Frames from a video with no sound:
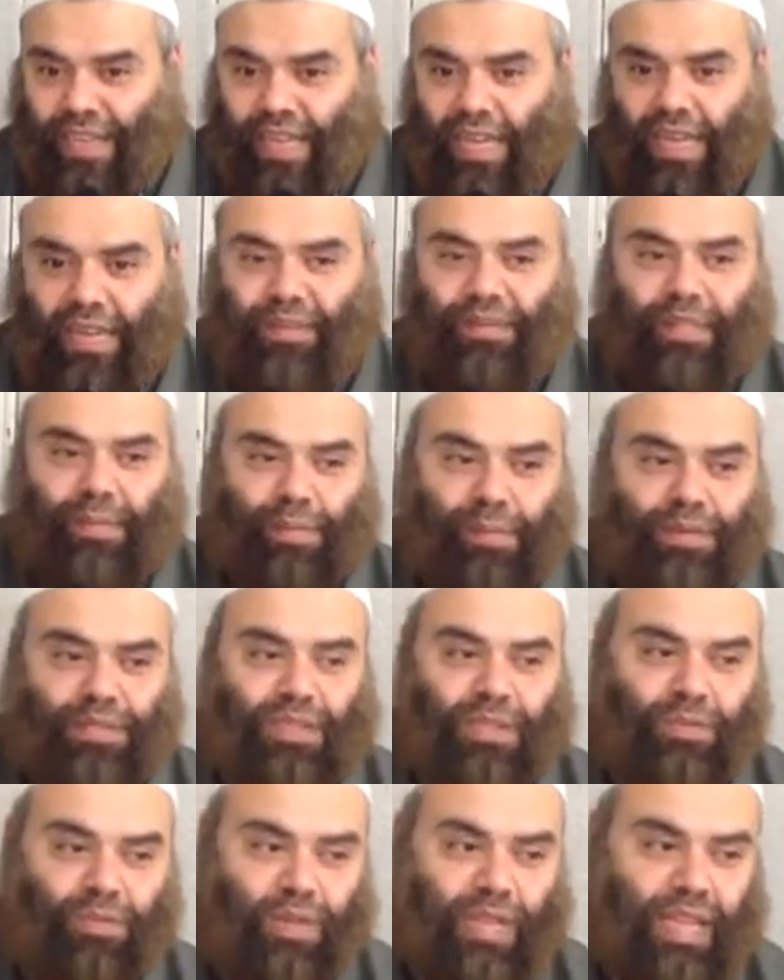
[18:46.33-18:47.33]
And if the
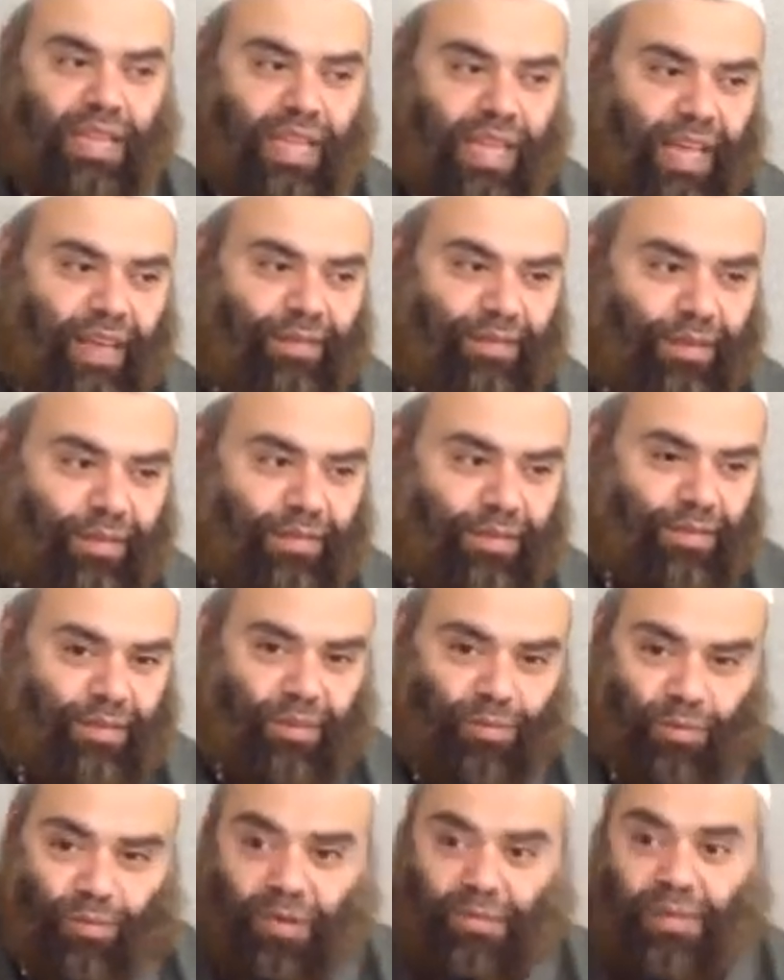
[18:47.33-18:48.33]
person will get half of the
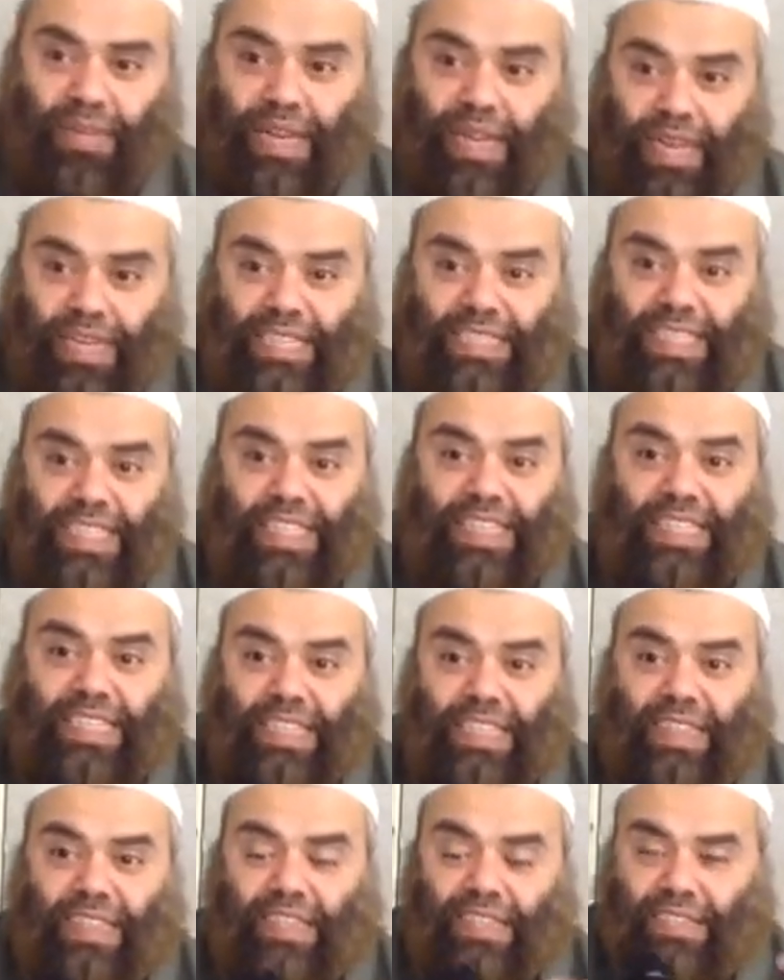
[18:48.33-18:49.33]
reward, but at least he
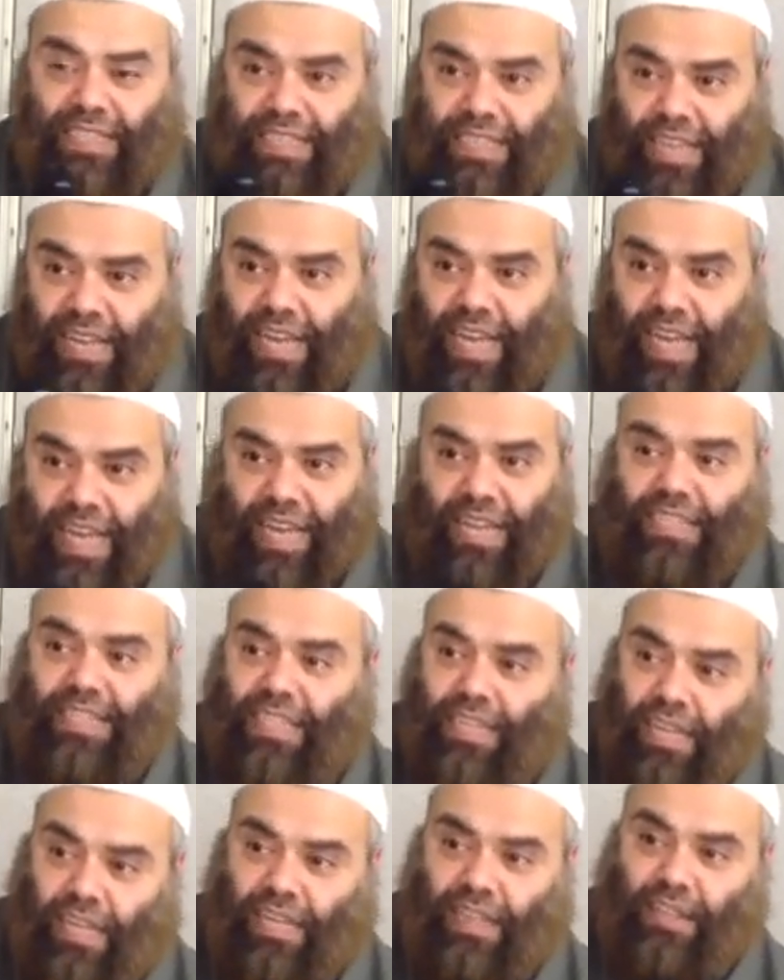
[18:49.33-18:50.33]
did this
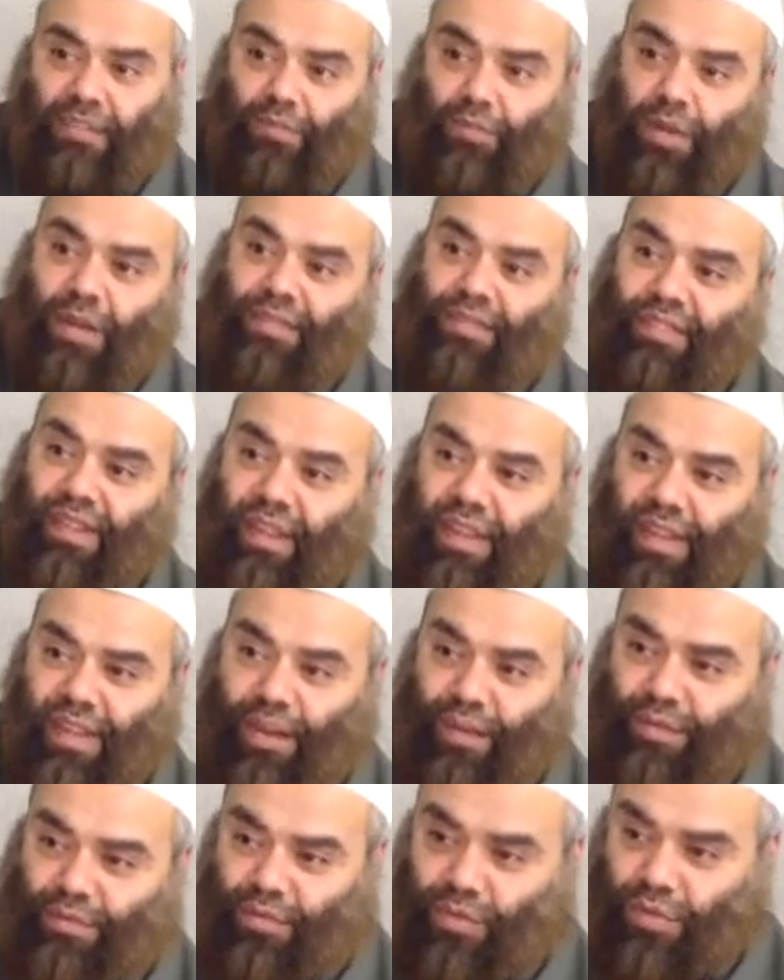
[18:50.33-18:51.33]
action, like the 12
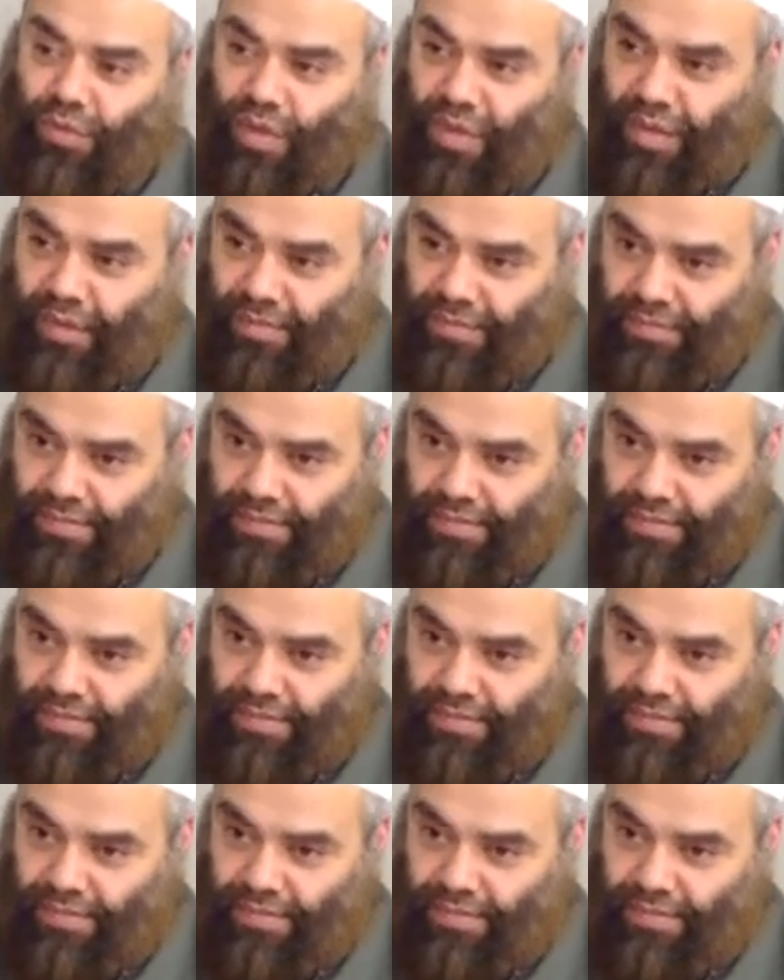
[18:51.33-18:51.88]
rak'ah of sunnah,